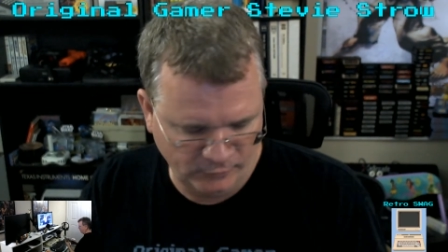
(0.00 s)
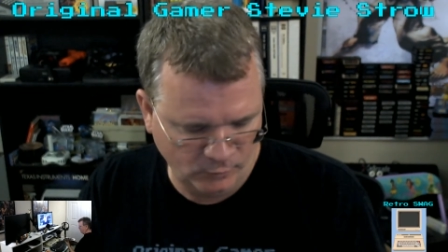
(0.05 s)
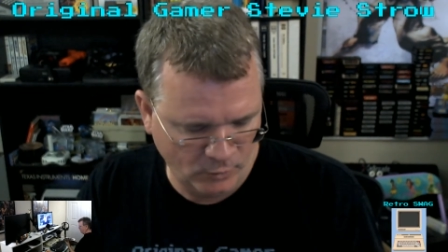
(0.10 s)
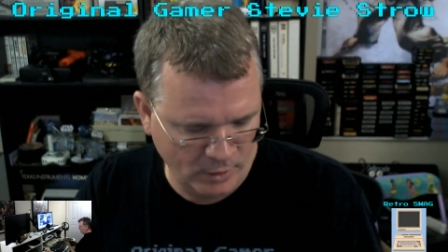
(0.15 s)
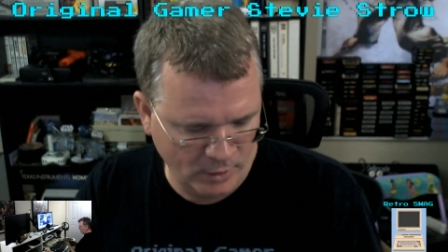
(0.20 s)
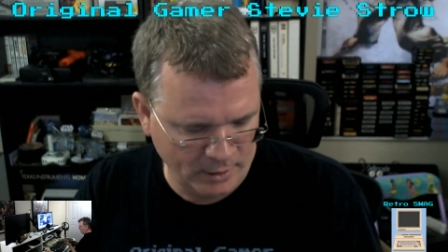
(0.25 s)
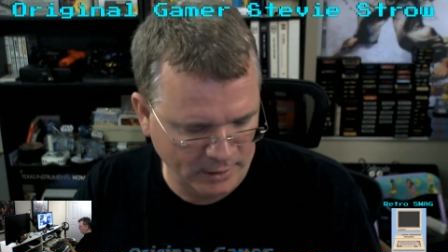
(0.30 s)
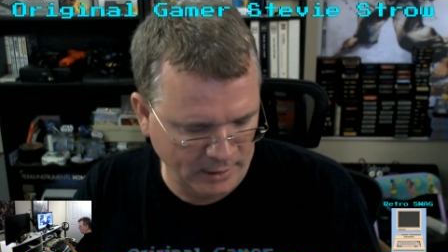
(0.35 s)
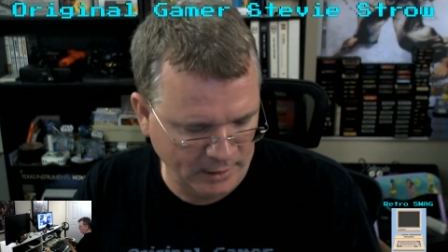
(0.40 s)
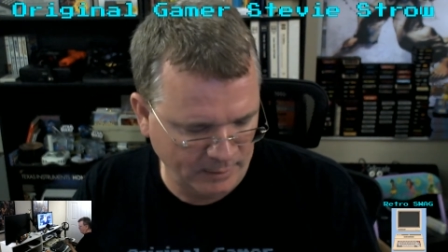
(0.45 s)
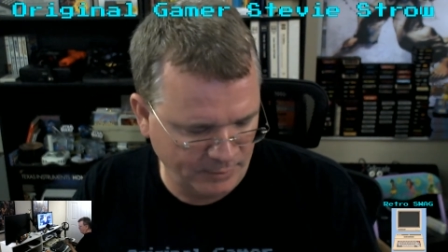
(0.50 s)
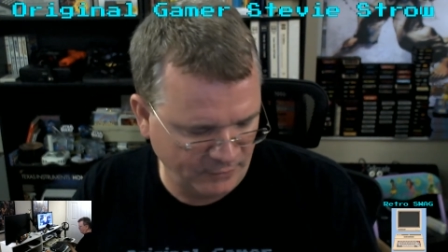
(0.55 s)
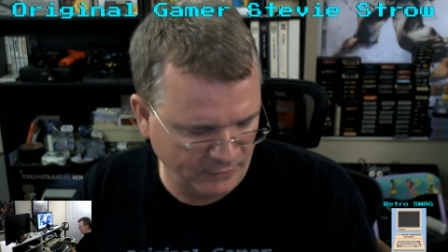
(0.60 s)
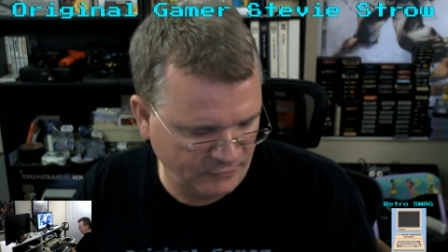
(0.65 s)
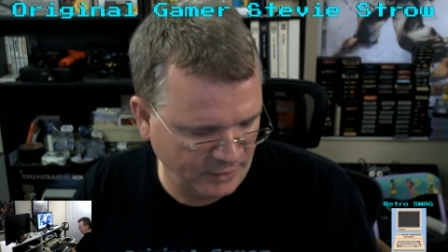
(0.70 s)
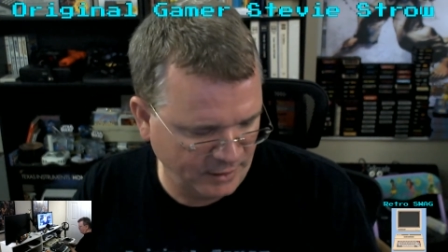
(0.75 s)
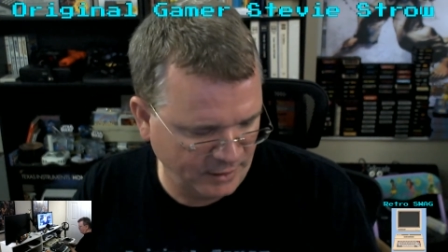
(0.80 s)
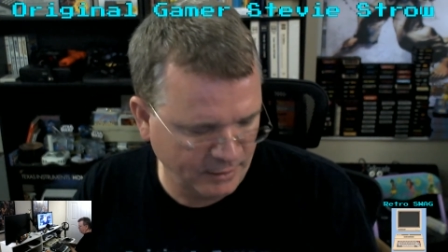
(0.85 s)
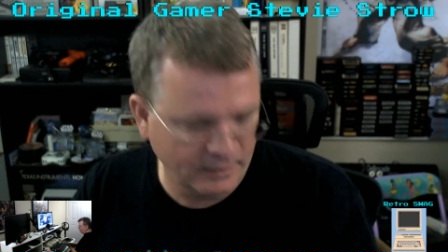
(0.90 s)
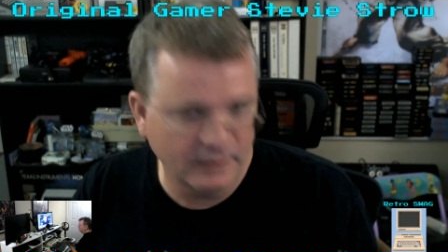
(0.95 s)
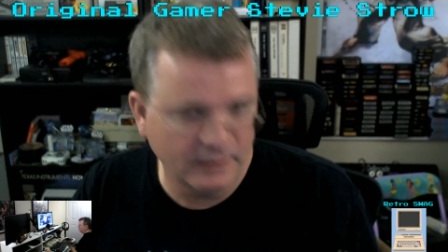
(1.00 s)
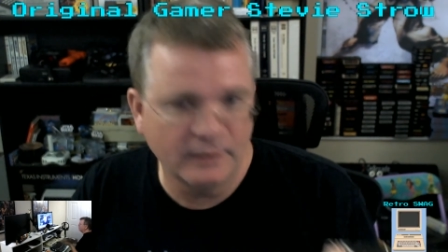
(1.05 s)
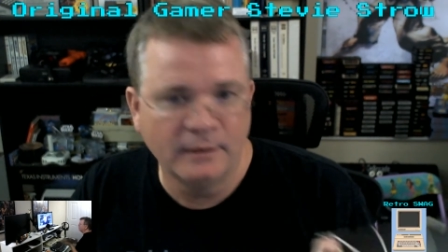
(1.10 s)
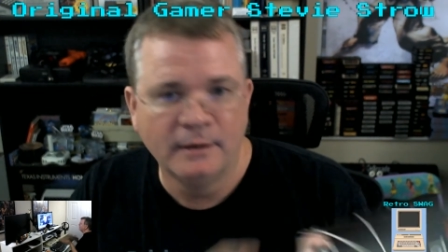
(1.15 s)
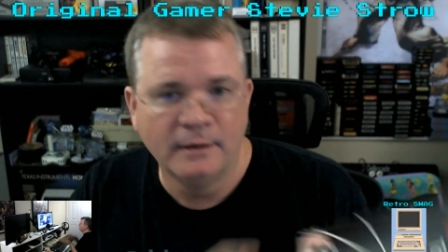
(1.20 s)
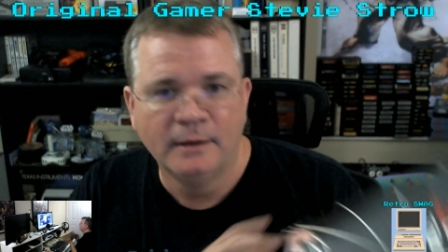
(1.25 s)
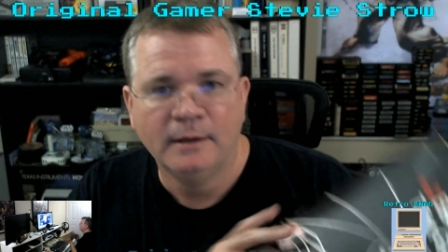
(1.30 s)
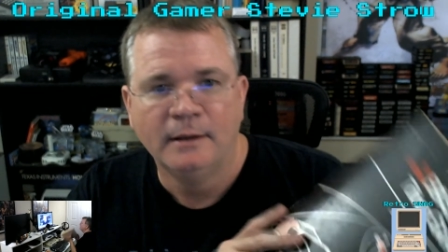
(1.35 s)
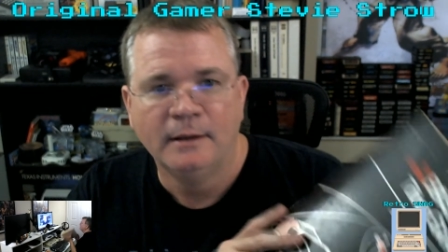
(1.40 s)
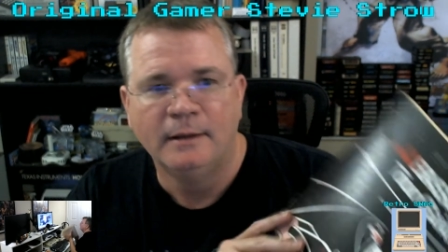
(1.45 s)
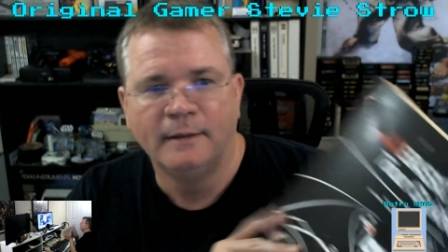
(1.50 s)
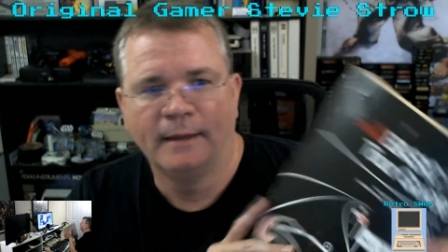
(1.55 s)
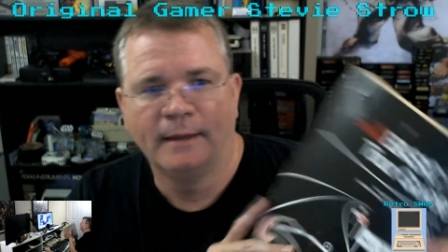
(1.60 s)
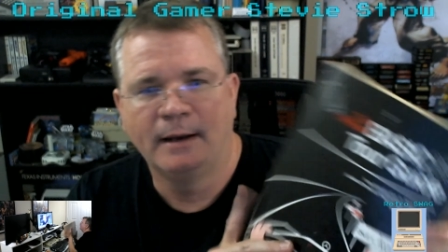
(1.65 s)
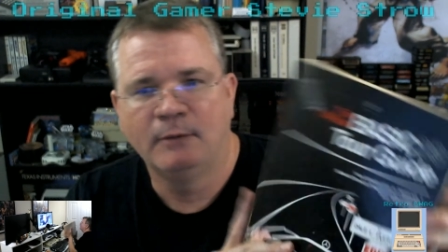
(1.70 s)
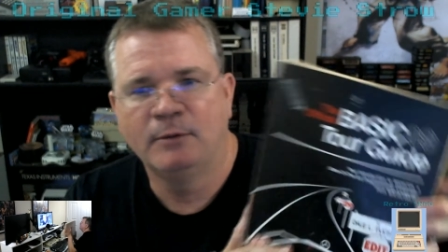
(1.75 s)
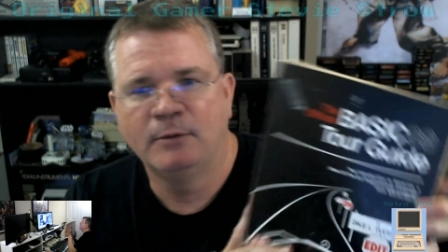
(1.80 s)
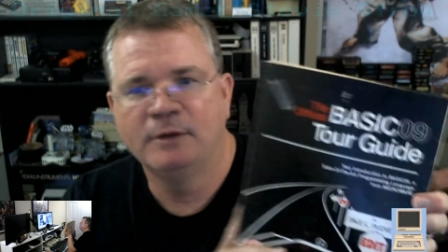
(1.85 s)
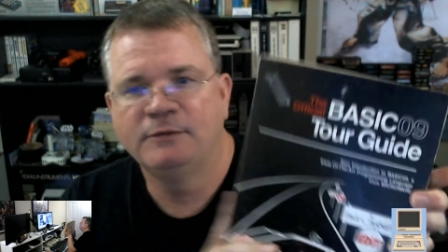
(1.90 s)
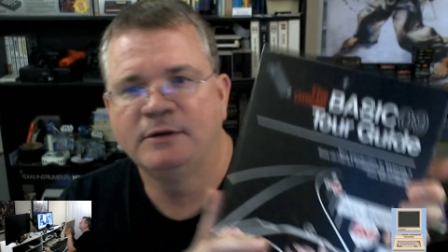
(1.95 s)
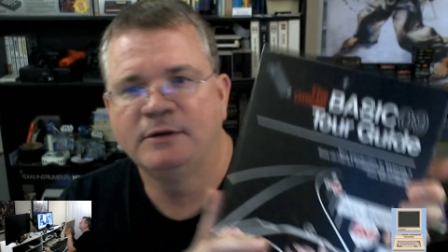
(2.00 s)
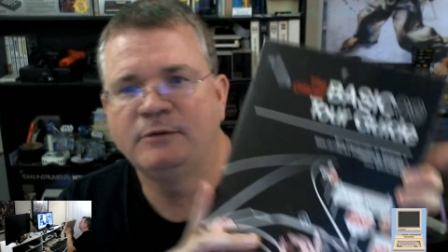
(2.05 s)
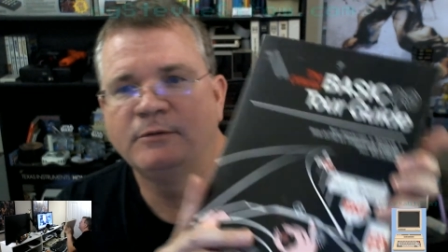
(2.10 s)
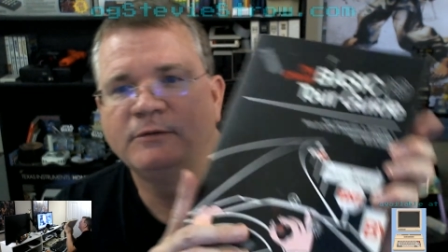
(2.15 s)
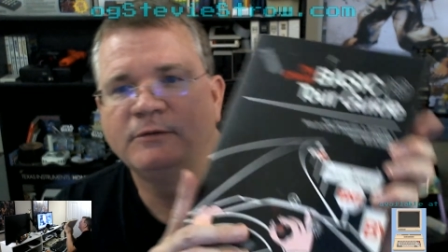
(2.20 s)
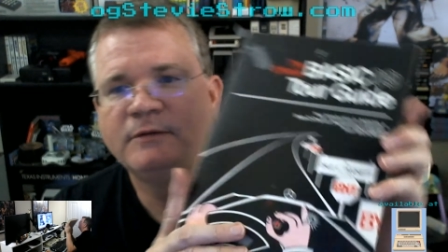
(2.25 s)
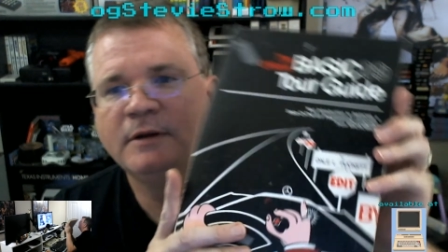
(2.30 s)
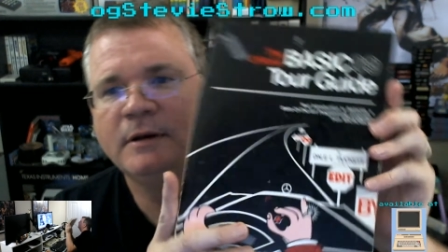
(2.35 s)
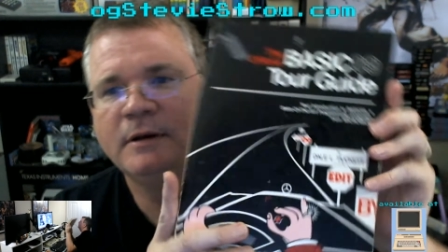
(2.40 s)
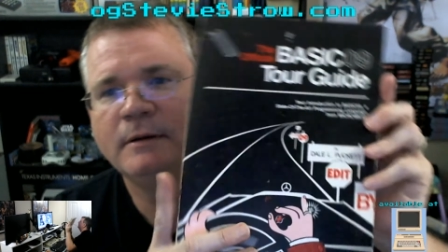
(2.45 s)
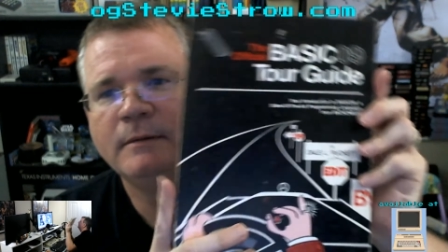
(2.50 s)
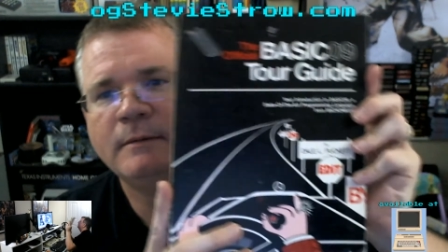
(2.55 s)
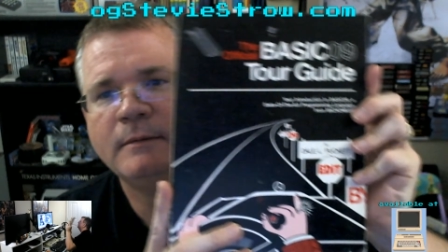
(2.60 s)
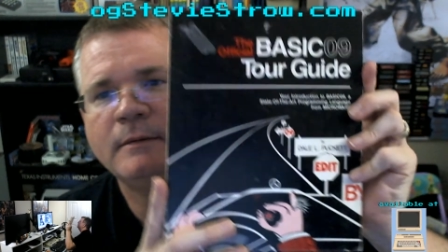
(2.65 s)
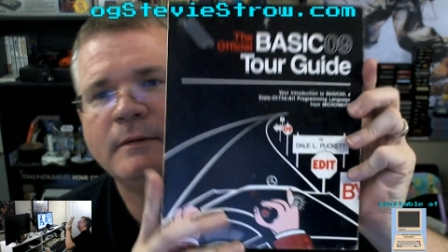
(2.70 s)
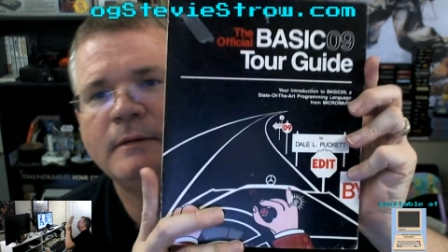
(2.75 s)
one in particular that I was interested in.